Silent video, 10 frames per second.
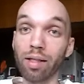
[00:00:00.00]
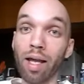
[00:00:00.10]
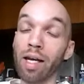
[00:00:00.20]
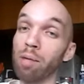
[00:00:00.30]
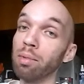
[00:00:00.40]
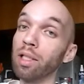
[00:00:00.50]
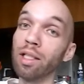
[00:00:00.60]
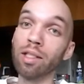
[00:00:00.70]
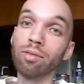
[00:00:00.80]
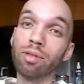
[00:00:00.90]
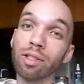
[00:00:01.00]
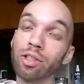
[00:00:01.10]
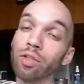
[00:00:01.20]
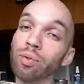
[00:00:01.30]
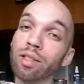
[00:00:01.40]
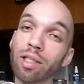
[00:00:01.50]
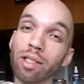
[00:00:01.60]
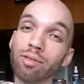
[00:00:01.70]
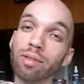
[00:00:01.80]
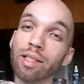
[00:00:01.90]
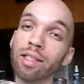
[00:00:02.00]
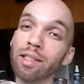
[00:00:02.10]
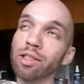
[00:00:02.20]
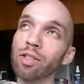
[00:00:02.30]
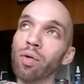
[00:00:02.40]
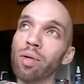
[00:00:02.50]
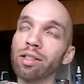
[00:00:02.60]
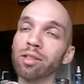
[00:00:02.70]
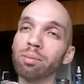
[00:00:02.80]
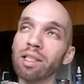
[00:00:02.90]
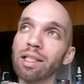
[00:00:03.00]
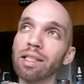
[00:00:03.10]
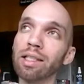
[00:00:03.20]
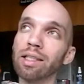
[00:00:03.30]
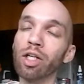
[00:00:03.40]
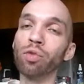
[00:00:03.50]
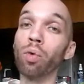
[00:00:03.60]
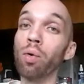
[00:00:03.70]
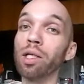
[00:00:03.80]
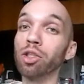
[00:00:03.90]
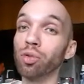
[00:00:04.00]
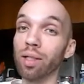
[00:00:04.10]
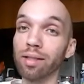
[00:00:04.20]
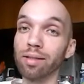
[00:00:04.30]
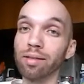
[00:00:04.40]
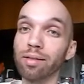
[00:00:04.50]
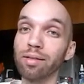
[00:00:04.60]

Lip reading: And I believe here soon enough, it is going to be a growing trend.